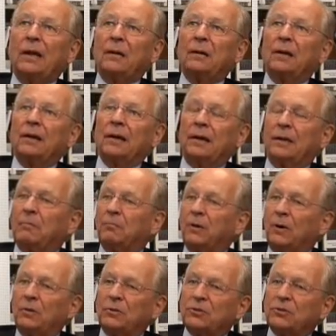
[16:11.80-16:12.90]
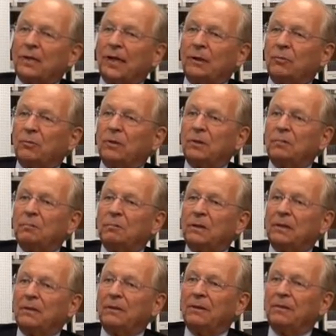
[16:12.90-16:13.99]
an approach that would
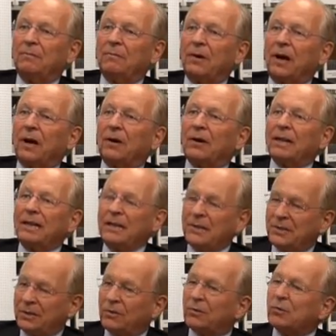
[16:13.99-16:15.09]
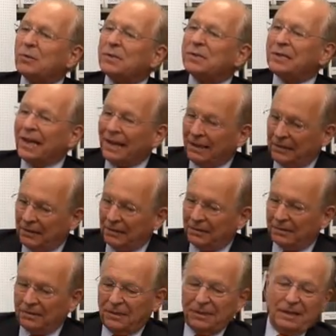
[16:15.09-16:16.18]
be far easier to sell
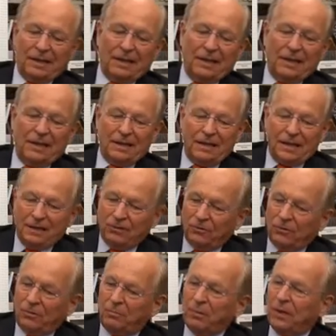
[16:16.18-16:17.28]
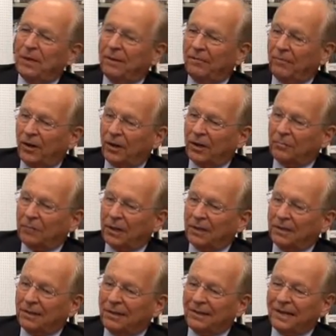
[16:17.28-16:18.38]
in a European
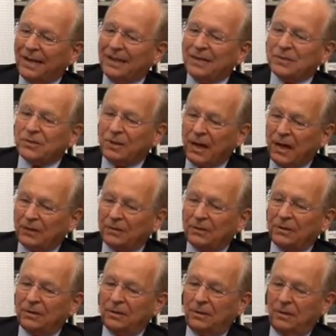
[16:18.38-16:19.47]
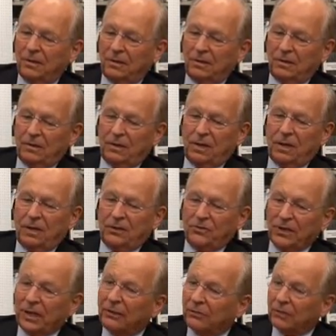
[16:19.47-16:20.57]
environment that is not
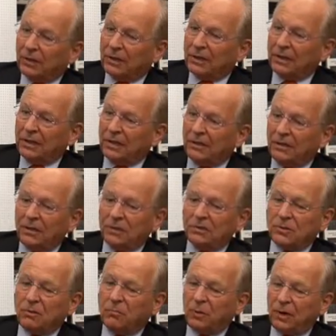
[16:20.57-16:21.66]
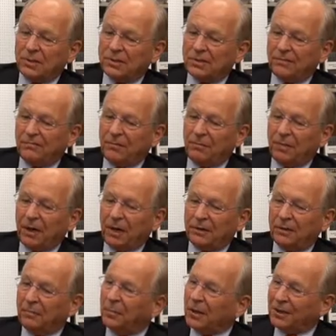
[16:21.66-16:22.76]
generally so positive
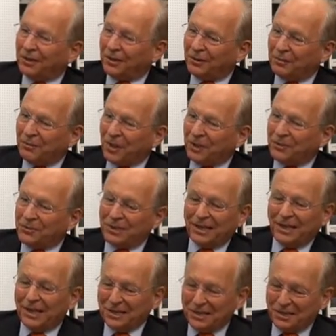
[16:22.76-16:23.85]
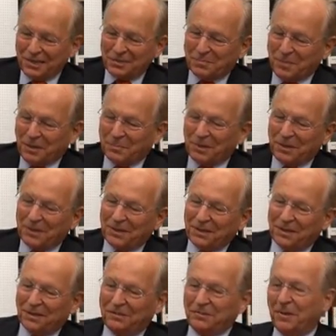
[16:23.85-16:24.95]
about the military budget as is maybe
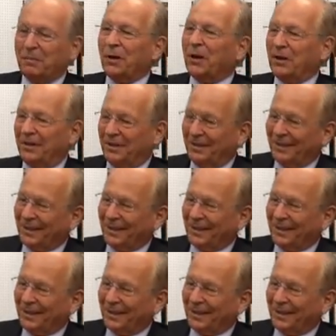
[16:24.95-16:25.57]
the American